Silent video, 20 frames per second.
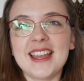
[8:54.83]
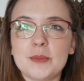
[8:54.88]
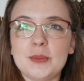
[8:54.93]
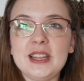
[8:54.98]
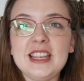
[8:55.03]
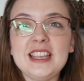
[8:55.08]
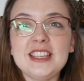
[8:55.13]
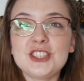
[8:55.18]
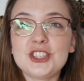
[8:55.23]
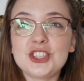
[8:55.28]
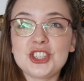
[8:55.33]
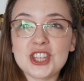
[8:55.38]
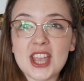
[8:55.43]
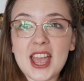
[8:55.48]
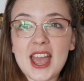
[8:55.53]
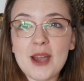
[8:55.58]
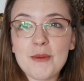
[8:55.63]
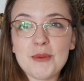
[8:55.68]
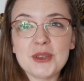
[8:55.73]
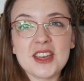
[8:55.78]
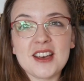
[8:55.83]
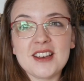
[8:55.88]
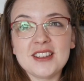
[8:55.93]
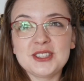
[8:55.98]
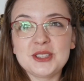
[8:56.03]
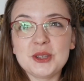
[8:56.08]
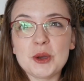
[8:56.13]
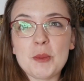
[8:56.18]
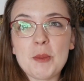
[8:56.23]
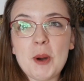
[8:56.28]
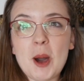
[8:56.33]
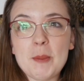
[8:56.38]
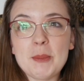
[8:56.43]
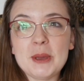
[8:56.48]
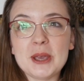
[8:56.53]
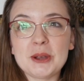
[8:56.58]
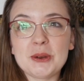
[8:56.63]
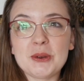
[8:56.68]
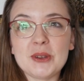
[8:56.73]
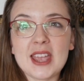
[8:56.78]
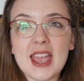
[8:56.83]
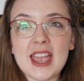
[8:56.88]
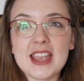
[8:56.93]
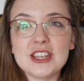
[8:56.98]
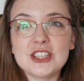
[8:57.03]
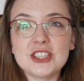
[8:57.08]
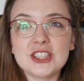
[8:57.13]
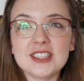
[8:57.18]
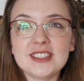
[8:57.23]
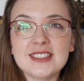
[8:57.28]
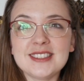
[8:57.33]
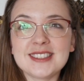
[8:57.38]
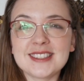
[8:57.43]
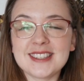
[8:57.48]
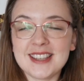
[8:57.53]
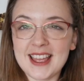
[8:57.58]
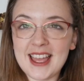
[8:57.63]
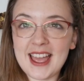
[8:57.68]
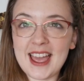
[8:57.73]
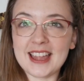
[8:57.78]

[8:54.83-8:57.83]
Please share with us your puppet creations